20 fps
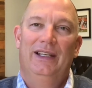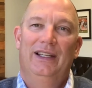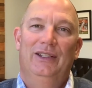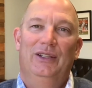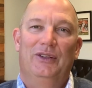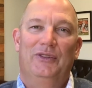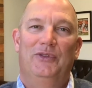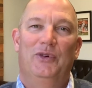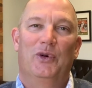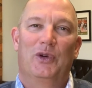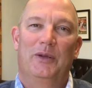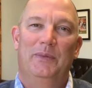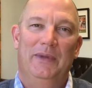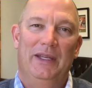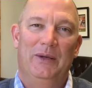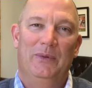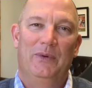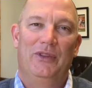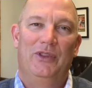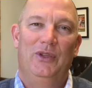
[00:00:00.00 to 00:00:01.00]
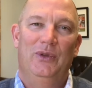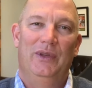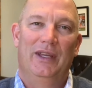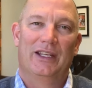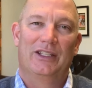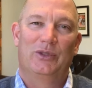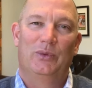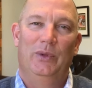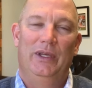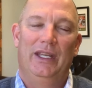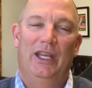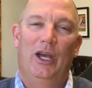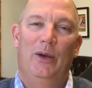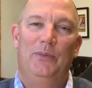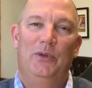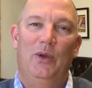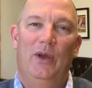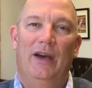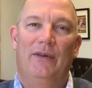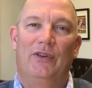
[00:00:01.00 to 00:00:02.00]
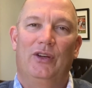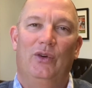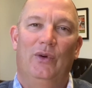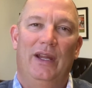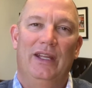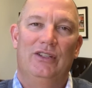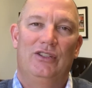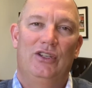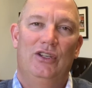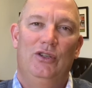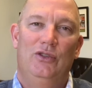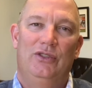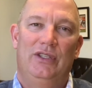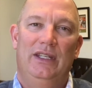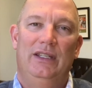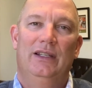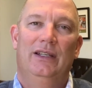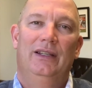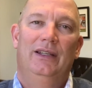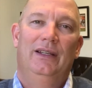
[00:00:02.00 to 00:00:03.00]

Look forward to being with you next week. Hope you have a great Tuesday